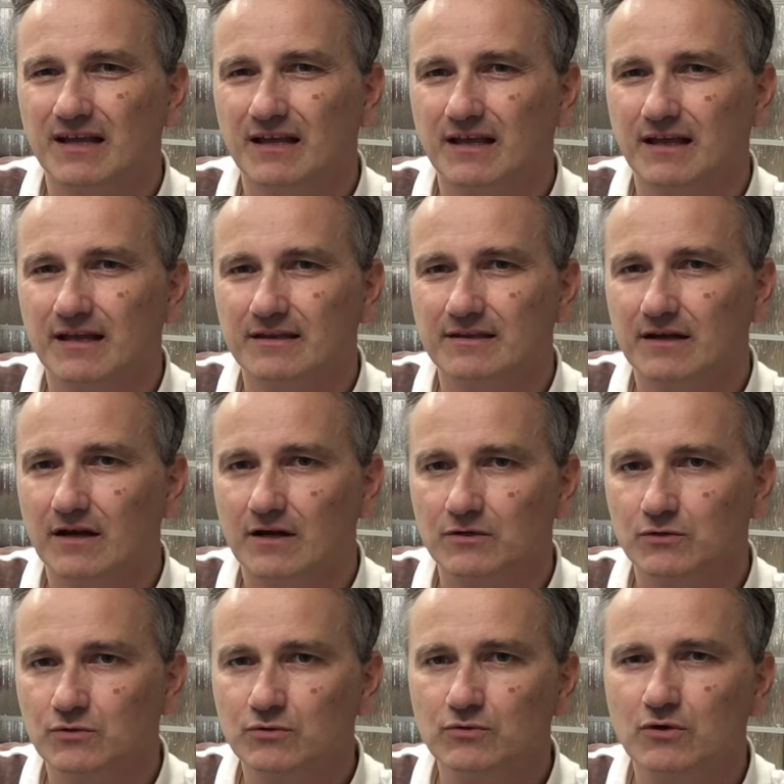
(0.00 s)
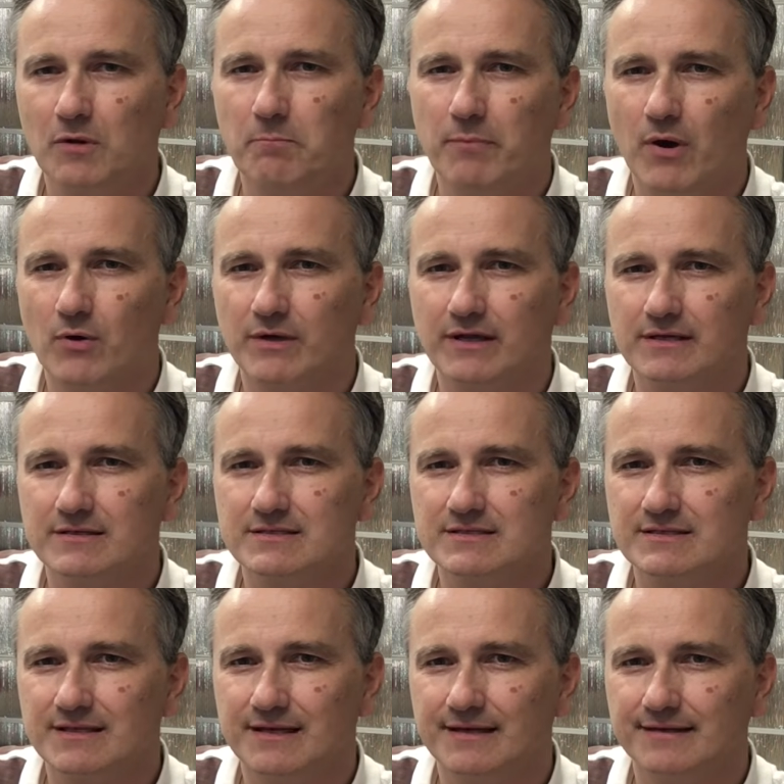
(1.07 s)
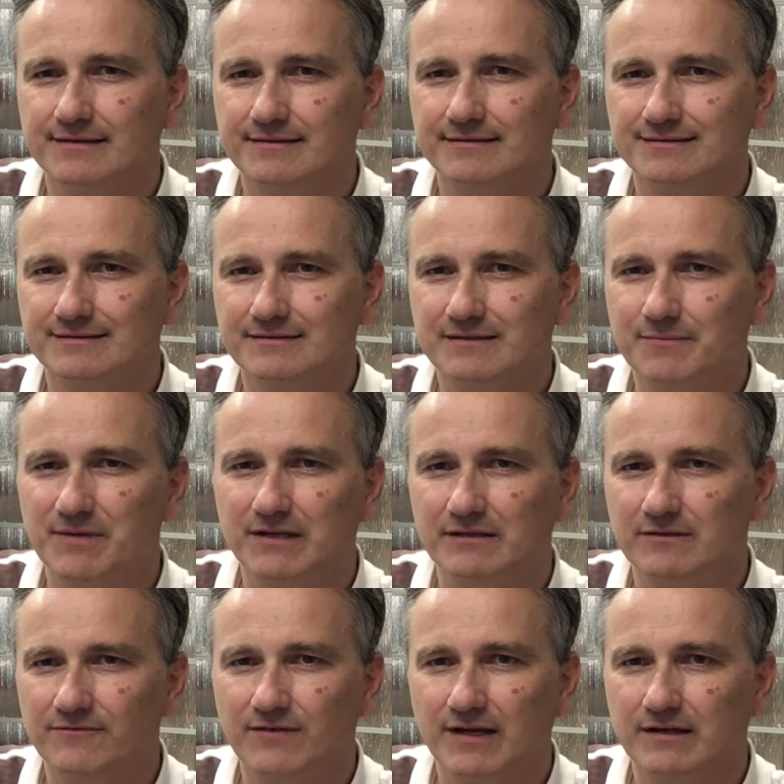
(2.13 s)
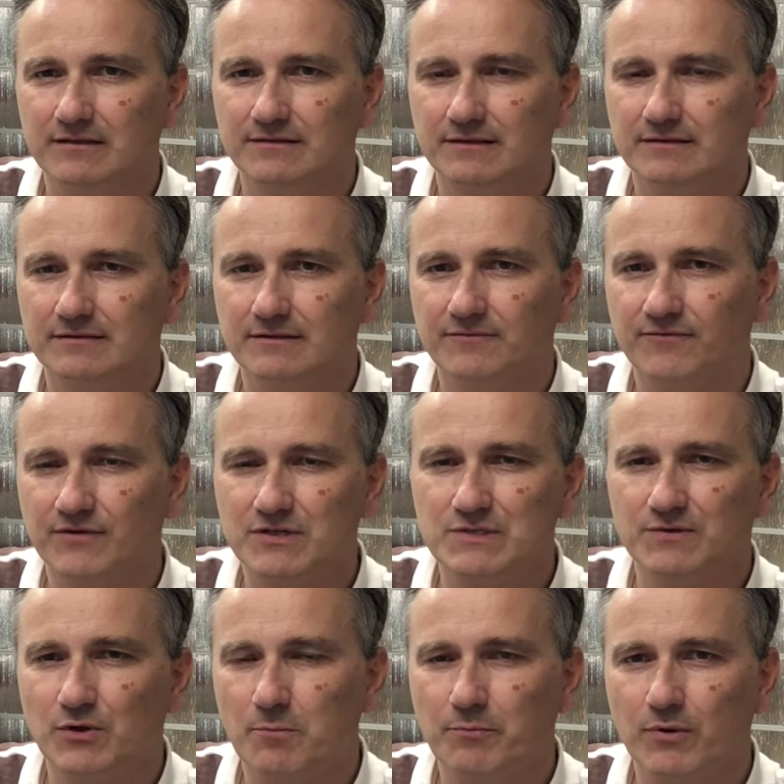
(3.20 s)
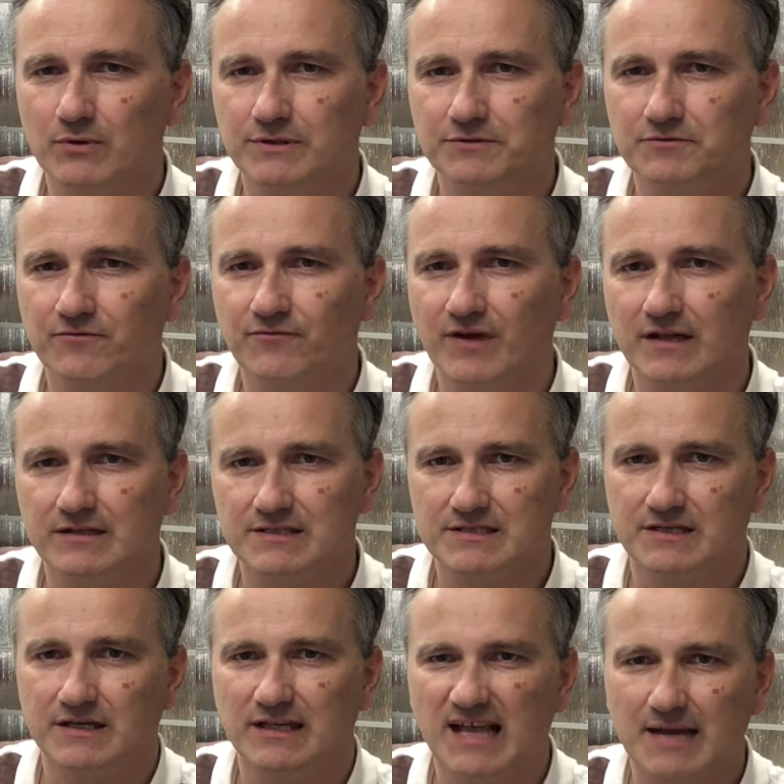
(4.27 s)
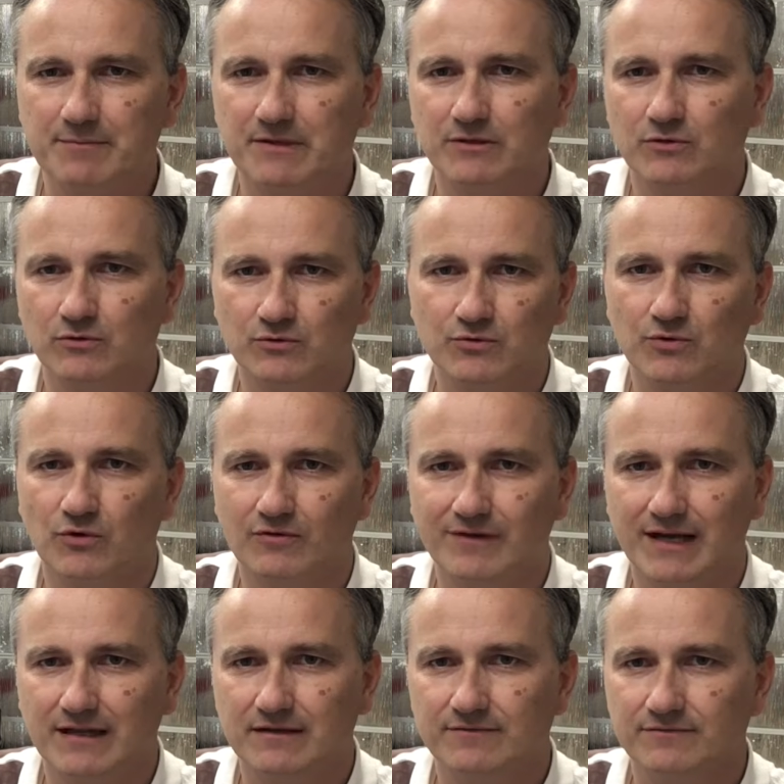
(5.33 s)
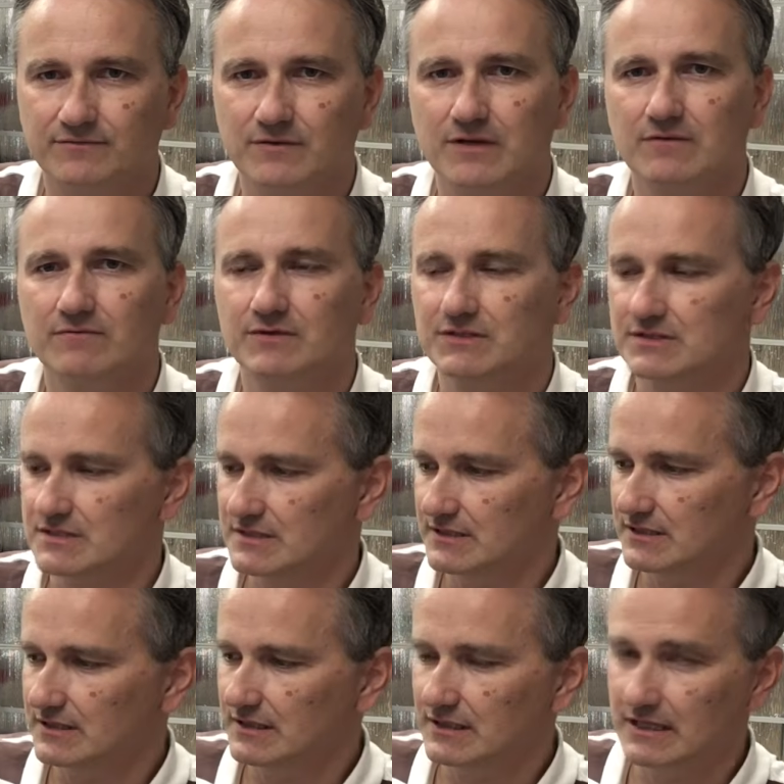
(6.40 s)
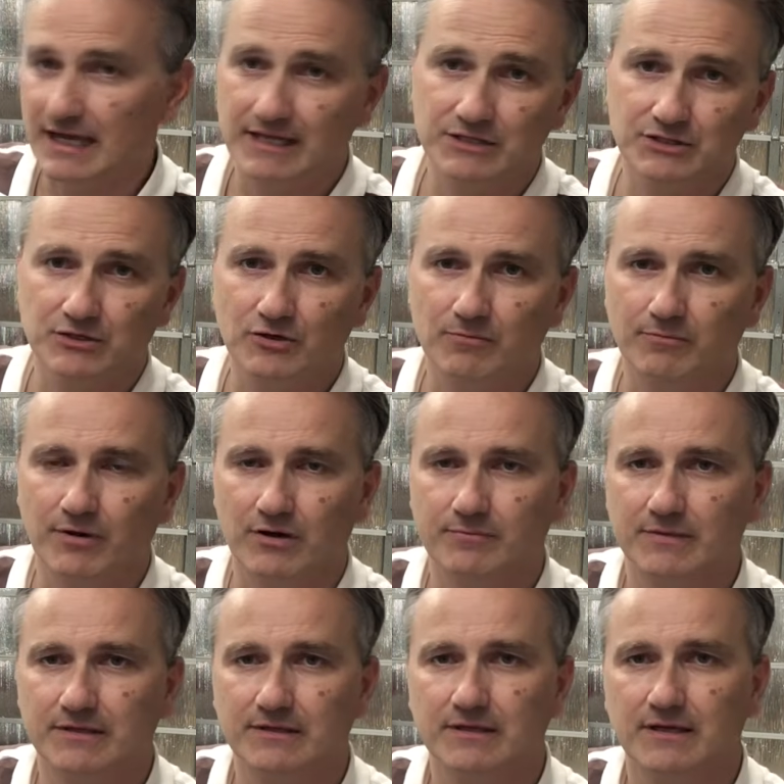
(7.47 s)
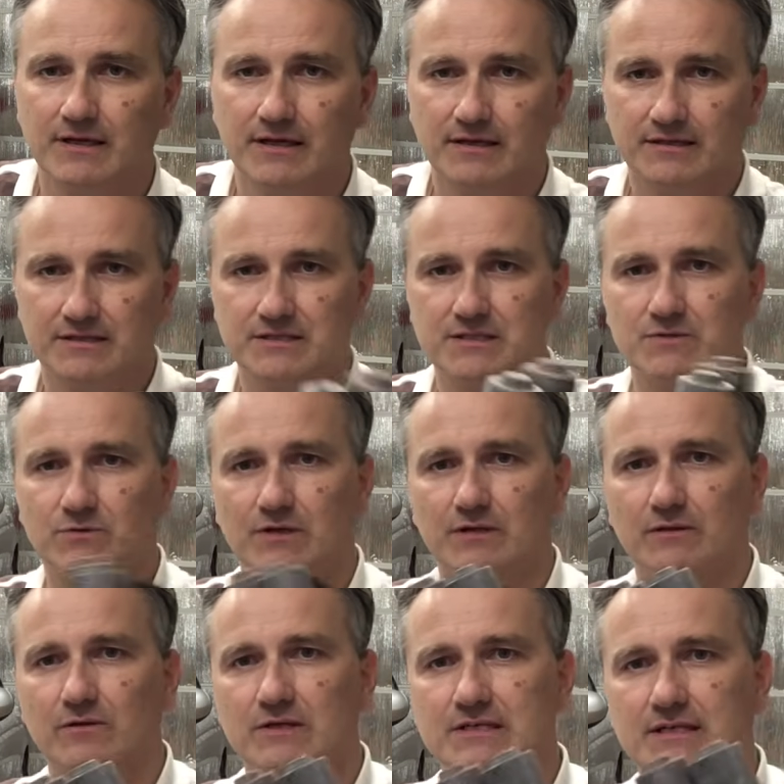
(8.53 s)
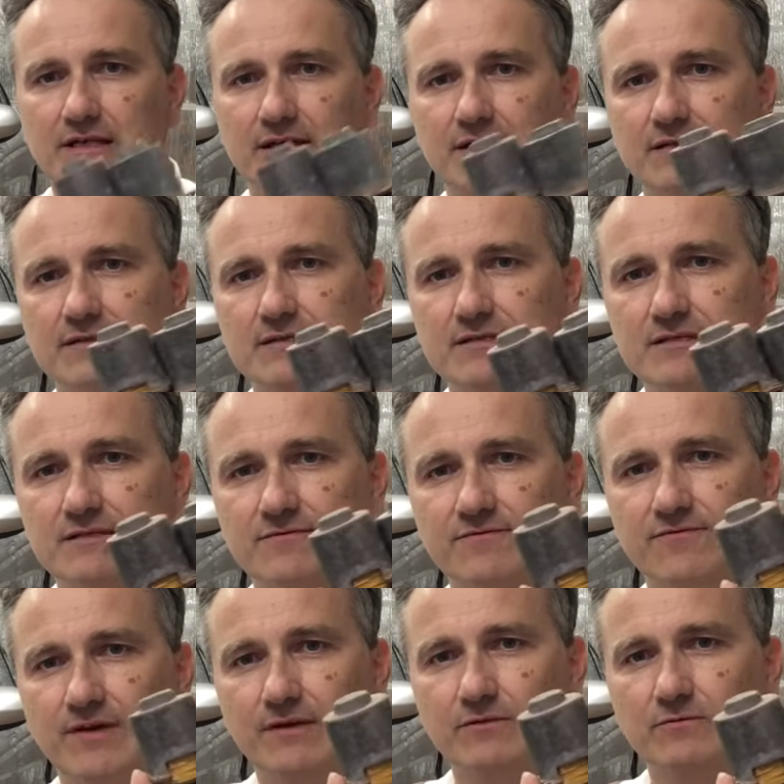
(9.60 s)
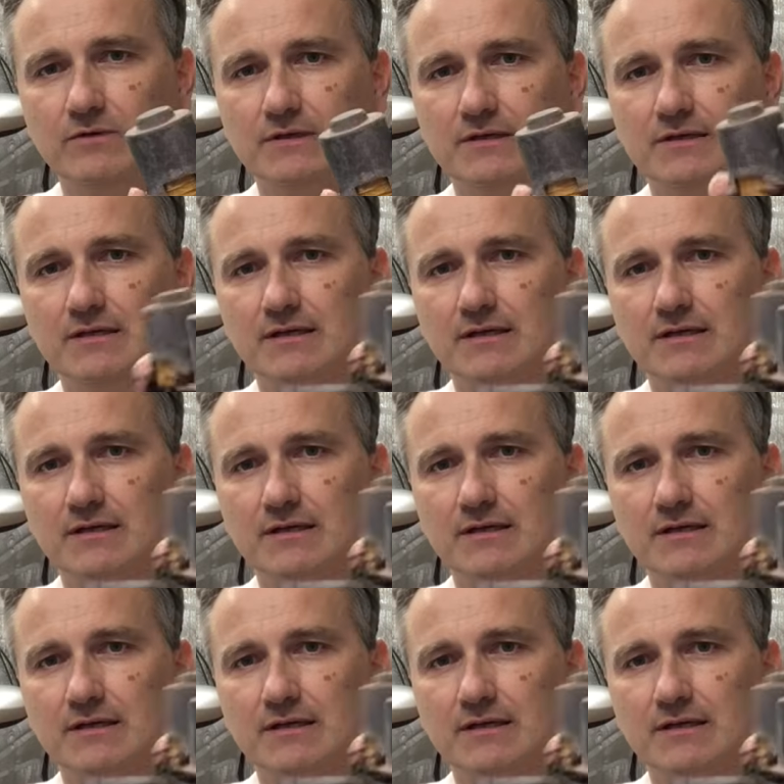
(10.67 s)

and there are 2 components that typically fail. The first component to fail is the climate control valve, which is in the engine compartment. This is what it looks like. This is a failed one.